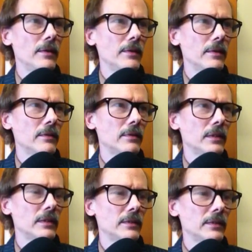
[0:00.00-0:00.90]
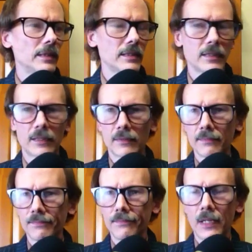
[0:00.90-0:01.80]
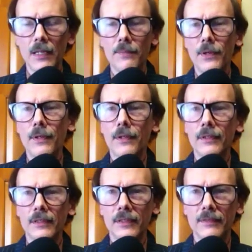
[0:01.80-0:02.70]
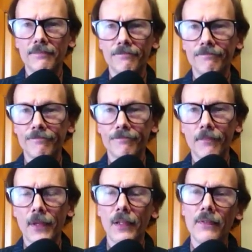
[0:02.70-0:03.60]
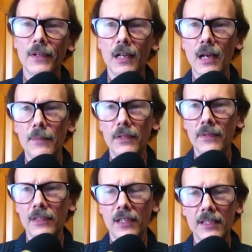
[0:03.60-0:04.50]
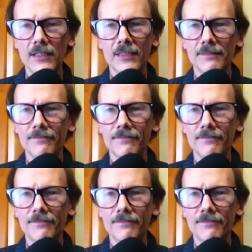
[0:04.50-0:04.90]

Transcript: So that's my opinion, and leave a comment if you'd like.